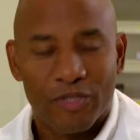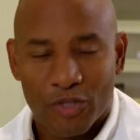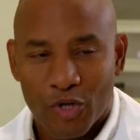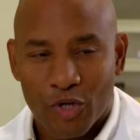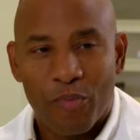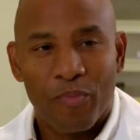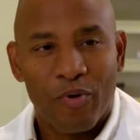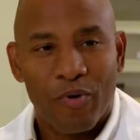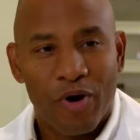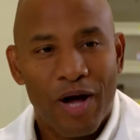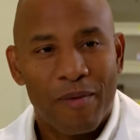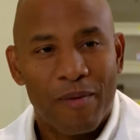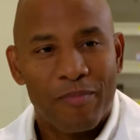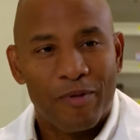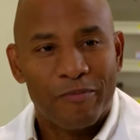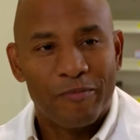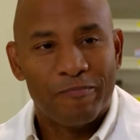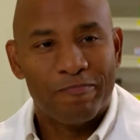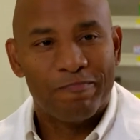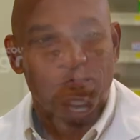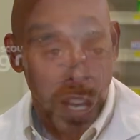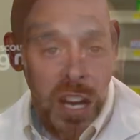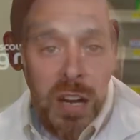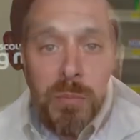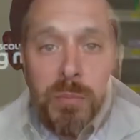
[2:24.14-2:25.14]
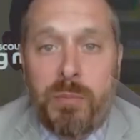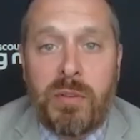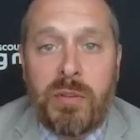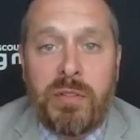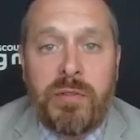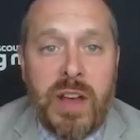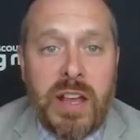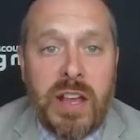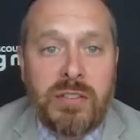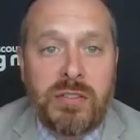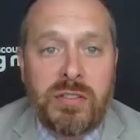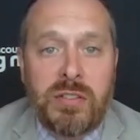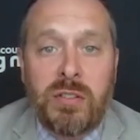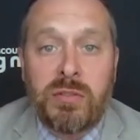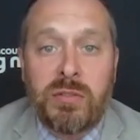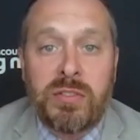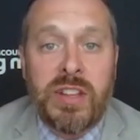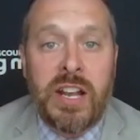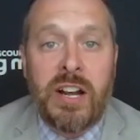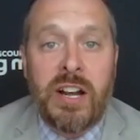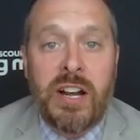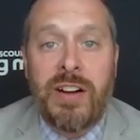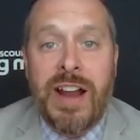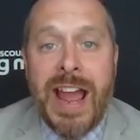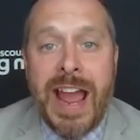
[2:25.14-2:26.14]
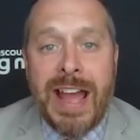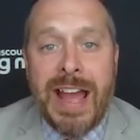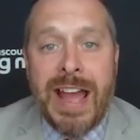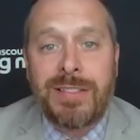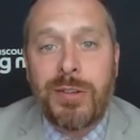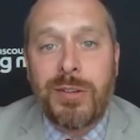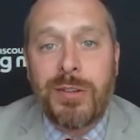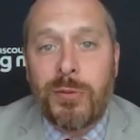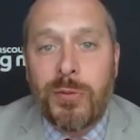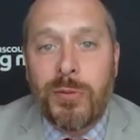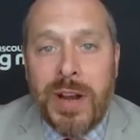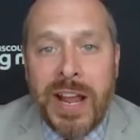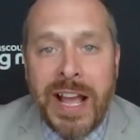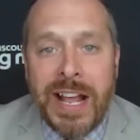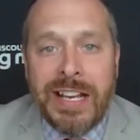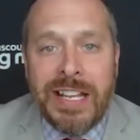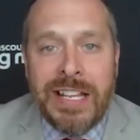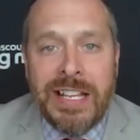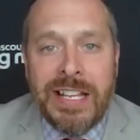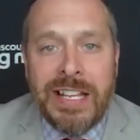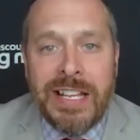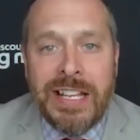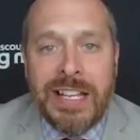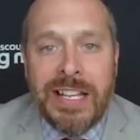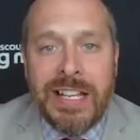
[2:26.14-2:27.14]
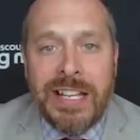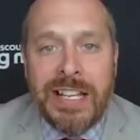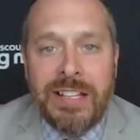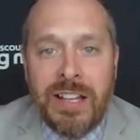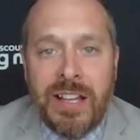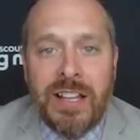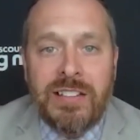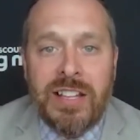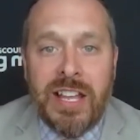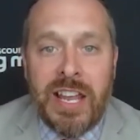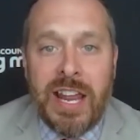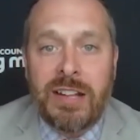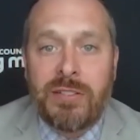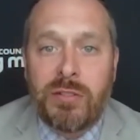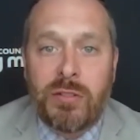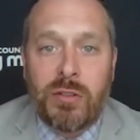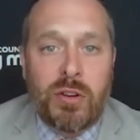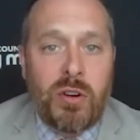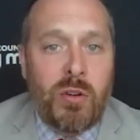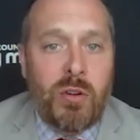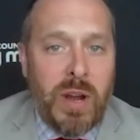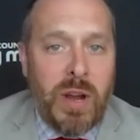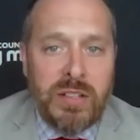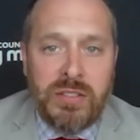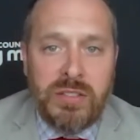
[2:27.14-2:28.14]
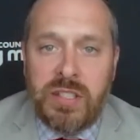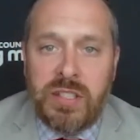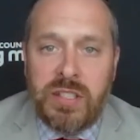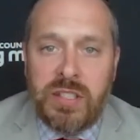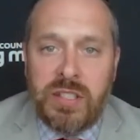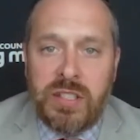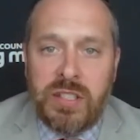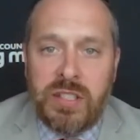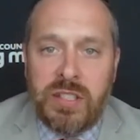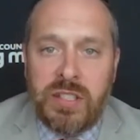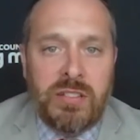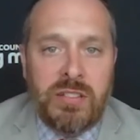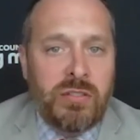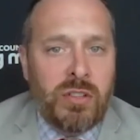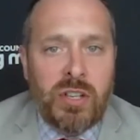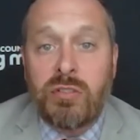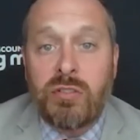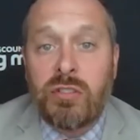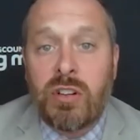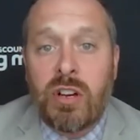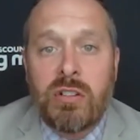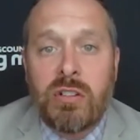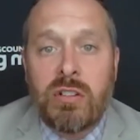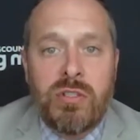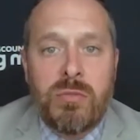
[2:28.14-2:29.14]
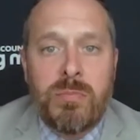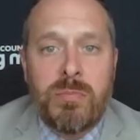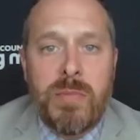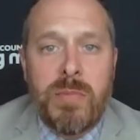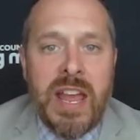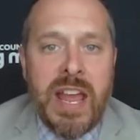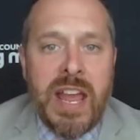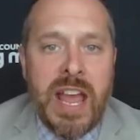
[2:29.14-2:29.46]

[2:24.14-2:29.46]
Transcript: trained healthcare professionals that are at the ready to answer questions or concerns you may